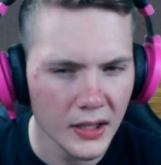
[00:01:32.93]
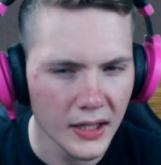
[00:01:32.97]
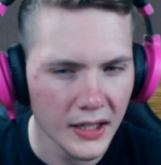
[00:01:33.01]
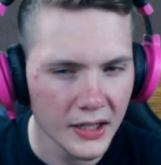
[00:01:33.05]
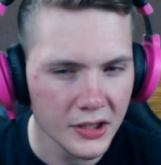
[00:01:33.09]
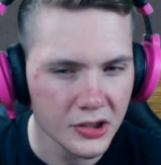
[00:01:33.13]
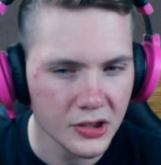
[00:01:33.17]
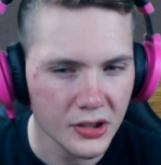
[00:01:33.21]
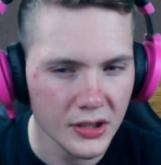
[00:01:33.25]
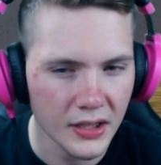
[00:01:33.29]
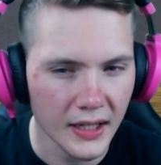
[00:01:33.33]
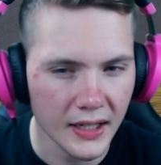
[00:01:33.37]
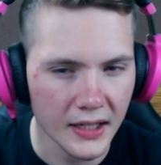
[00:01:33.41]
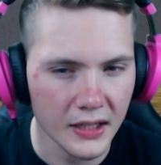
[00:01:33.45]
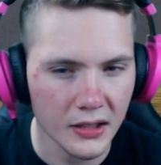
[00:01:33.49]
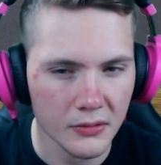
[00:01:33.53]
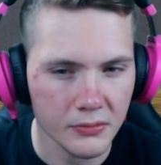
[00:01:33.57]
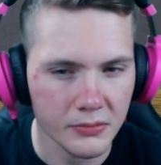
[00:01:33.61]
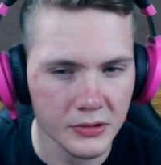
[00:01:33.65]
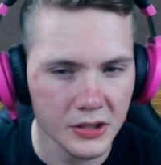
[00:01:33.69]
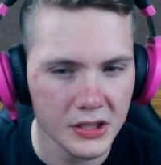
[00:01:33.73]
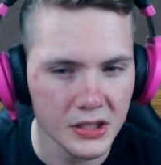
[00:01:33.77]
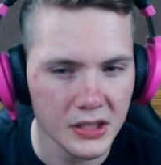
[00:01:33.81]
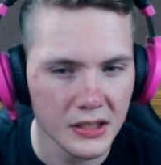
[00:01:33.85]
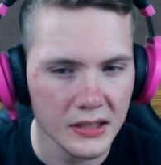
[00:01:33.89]
Actually,
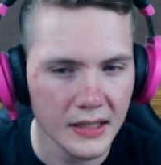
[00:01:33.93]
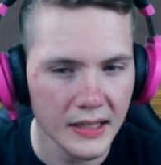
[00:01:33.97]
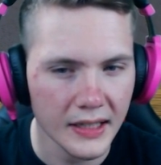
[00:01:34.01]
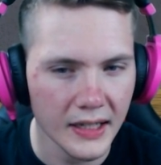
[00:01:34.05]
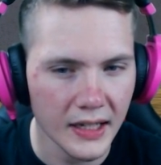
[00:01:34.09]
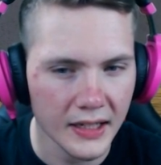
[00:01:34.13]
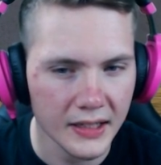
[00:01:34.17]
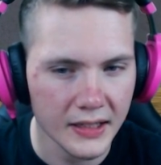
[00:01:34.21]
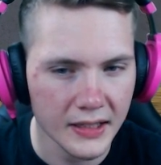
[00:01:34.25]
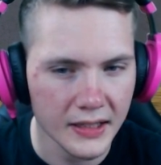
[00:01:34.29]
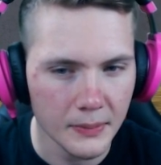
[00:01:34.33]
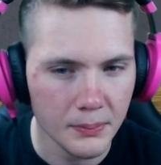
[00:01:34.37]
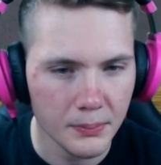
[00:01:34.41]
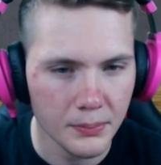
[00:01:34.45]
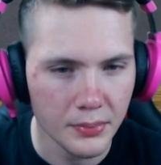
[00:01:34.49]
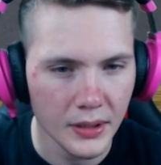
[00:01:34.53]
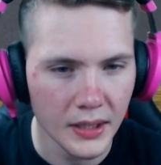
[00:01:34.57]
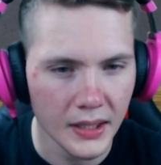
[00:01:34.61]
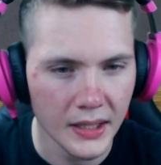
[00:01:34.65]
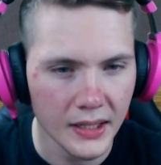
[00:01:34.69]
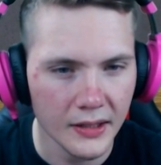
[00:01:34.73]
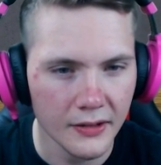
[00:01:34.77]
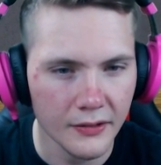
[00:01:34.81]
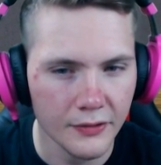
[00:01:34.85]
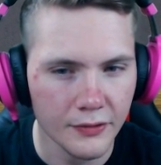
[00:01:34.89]
recently I did
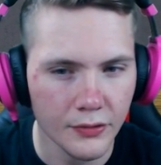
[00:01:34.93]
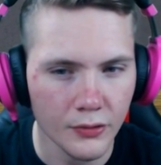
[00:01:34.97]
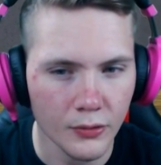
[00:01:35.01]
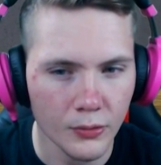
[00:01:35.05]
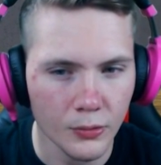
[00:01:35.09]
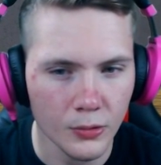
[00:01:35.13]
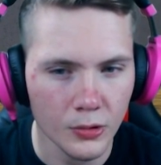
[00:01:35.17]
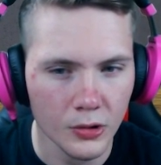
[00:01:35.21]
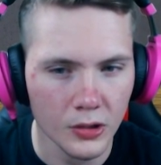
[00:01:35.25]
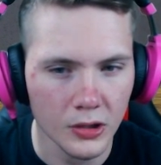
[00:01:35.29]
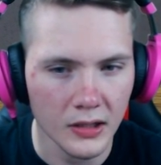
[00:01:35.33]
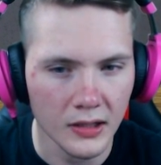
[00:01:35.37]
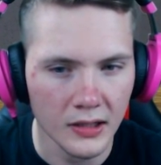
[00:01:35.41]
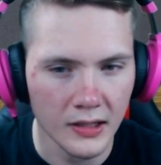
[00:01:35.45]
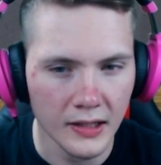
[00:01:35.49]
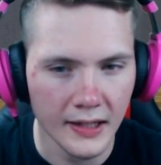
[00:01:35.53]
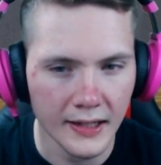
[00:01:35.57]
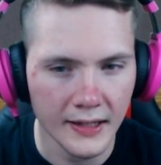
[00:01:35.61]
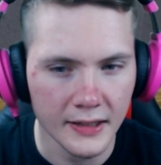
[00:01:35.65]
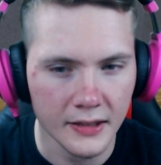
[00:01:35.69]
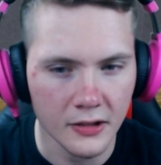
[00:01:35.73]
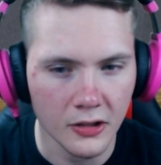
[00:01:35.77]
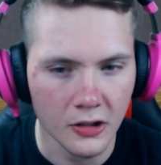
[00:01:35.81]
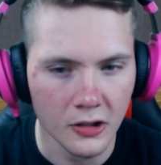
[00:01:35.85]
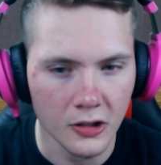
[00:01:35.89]
pay for
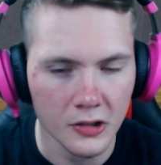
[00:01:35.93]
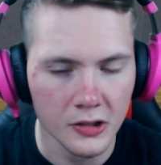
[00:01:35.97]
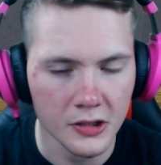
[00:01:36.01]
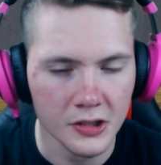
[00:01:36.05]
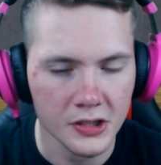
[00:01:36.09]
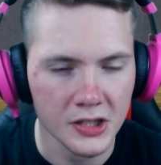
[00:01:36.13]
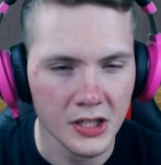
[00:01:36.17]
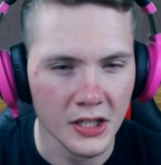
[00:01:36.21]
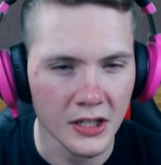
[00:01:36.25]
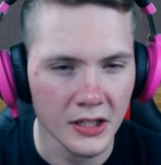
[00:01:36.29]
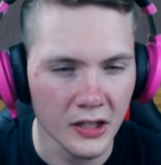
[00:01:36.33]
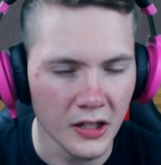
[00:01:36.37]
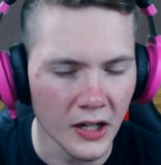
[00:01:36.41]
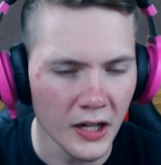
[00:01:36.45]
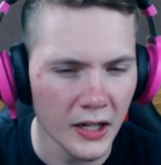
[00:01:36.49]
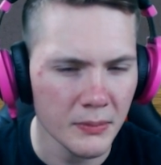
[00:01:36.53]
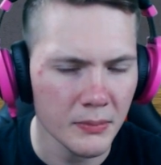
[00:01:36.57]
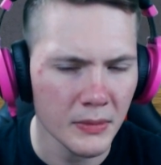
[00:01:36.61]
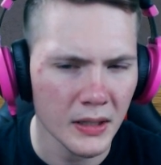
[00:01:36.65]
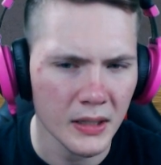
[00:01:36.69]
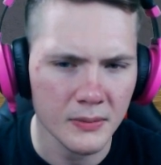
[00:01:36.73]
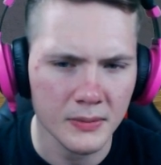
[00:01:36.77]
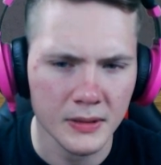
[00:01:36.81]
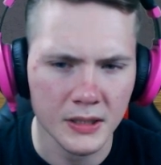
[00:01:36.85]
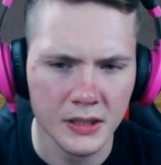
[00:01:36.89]
light, darkness, and
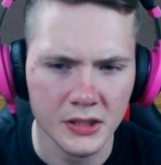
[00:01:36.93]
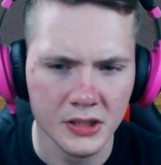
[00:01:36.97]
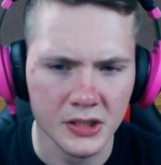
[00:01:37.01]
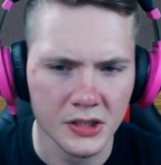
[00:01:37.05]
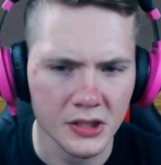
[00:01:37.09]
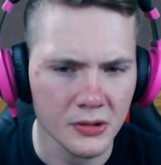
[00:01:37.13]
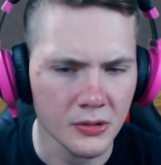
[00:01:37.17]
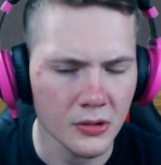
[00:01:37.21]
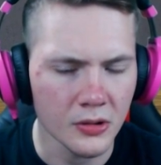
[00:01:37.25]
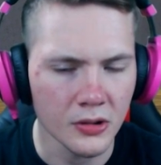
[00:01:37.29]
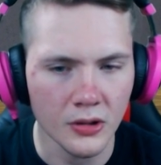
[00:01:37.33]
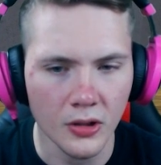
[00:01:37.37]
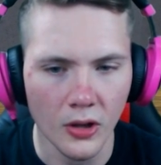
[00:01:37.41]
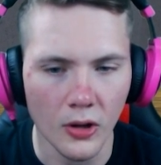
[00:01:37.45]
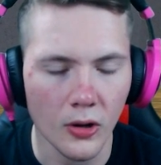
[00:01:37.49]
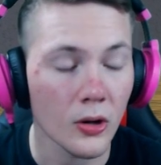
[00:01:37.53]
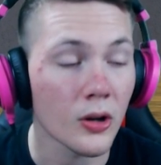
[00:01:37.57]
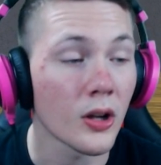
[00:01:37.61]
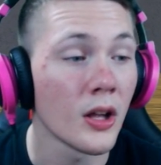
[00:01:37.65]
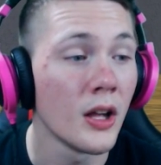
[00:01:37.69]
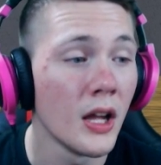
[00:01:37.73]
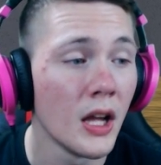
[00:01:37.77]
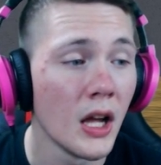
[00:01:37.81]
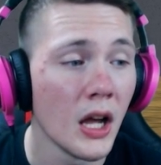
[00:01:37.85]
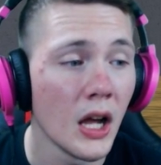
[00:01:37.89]
nightmare because you unlock
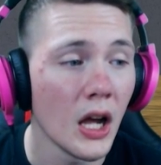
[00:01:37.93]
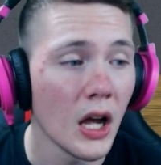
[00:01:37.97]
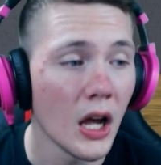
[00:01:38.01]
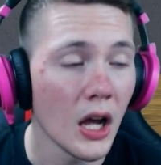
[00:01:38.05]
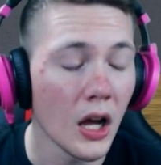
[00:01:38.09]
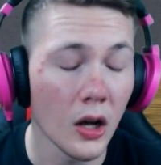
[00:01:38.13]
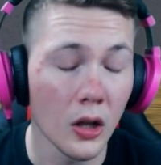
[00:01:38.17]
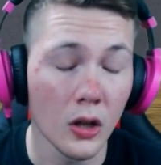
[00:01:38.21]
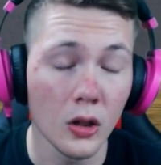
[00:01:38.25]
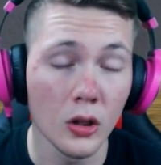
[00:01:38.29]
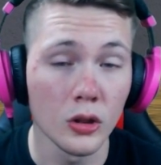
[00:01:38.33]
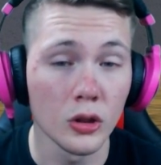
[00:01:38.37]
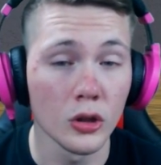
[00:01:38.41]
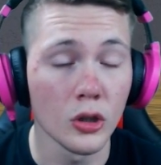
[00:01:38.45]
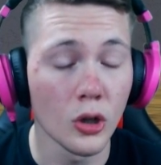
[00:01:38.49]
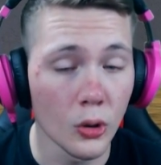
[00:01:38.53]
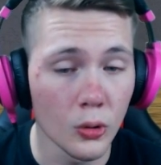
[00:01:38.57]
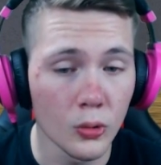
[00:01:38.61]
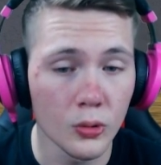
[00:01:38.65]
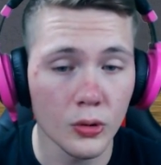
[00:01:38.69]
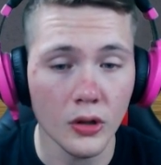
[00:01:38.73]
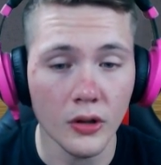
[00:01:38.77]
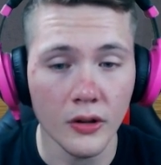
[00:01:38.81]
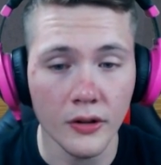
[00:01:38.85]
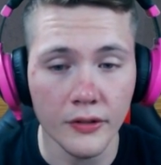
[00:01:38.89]
a
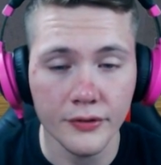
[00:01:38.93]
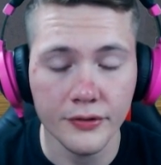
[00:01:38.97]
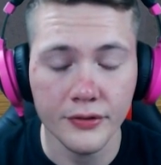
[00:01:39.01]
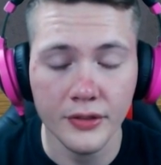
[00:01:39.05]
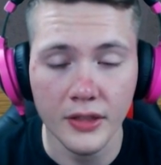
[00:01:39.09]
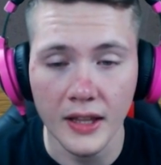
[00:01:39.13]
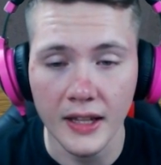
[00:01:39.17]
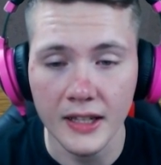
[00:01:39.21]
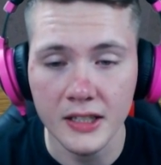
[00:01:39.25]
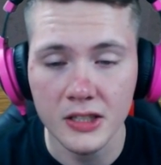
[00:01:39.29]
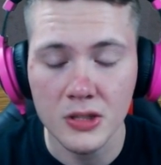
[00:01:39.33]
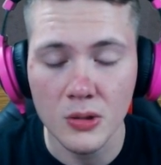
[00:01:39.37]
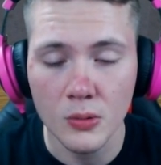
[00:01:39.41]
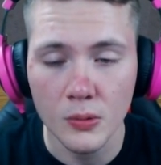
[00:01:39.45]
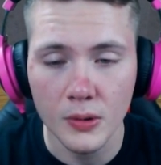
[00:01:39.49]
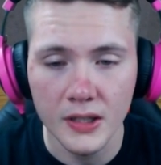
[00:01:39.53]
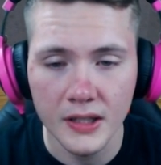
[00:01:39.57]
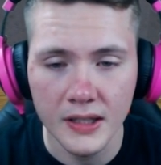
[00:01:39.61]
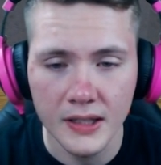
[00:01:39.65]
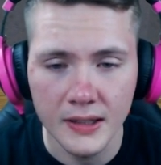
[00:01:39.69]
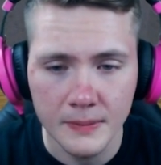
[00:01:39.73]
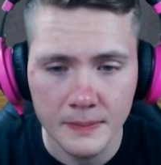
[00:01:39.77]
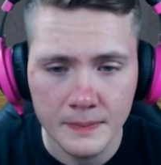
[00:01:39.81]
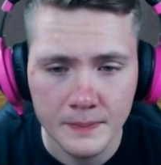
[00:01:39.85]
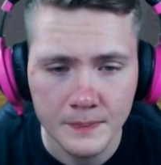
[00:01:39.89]
load of things with
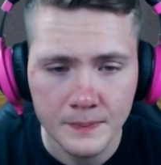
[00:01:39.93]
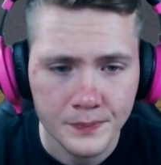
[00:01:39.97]
it.